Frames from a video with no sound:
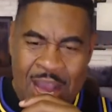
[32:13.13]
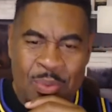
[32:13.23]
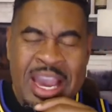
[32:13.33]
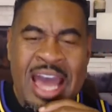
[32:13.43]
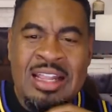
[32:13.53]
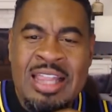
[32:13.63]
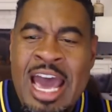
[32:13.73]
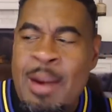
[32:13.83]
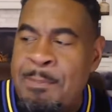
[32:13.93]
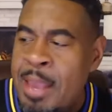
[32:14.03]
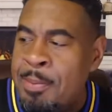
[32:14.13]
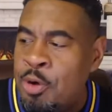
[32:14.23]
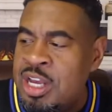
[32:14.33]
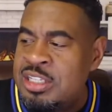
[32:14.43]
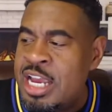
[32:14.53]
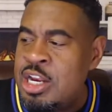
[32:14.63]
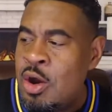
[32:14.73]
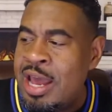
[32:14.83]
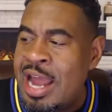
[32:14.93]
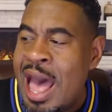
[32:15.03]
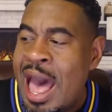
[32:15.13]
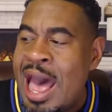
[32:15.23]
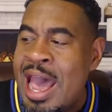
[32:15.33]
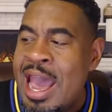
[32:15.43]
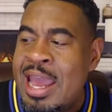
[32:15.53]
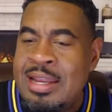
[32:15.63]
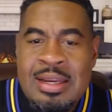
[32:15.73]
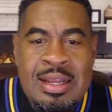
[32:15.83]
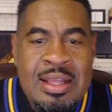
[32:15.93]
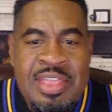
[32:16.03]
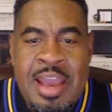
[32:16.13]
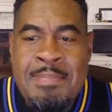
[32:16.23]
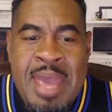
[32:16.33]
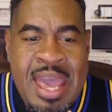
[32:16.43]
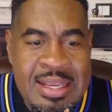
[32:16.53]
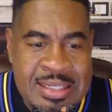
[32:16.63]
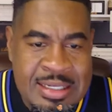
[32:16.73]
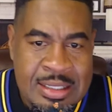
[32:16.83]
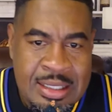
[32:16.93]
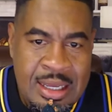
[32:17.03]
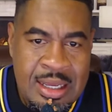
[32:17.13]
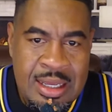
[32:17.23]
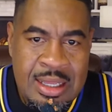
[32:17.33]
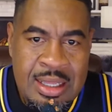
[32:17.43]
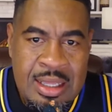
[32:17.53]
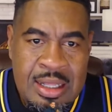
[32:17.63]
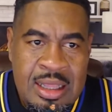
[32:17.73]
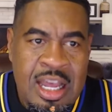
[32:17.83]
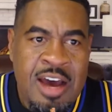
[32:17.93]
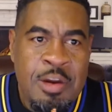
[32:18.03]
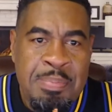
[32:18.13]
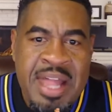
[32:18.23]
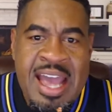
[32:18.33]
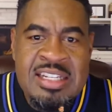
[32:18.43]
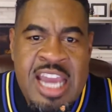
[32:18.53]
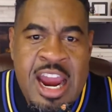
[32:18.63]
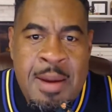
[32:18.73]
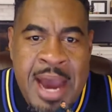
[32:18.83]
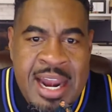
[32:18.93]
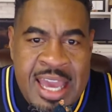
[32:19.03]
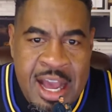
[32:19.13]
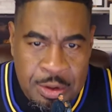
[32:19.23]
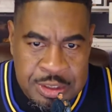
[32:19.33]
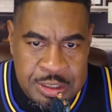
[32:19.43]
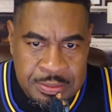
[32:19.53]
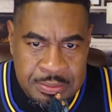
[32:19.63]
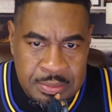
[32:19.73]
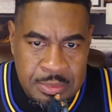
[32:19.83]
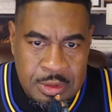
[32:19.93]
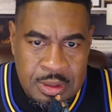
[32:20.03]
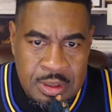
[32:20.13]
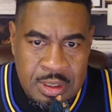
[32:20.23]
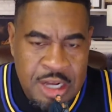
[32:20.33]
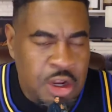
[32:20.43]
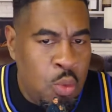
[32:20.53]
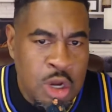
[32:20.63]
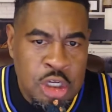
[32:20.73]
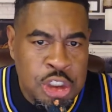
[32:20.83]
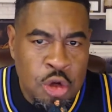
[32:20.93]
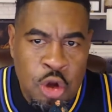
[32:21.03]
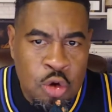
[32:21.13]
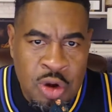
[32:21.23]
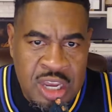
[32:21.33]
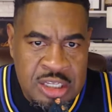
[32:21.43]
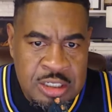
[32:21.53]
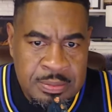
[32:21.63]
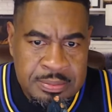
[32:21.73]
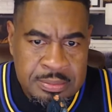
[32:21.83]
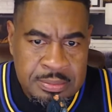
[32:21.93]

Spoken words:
And we got a lot of people because they know how to hide they mess. Love to blast everybody else. And don't want to show no grace.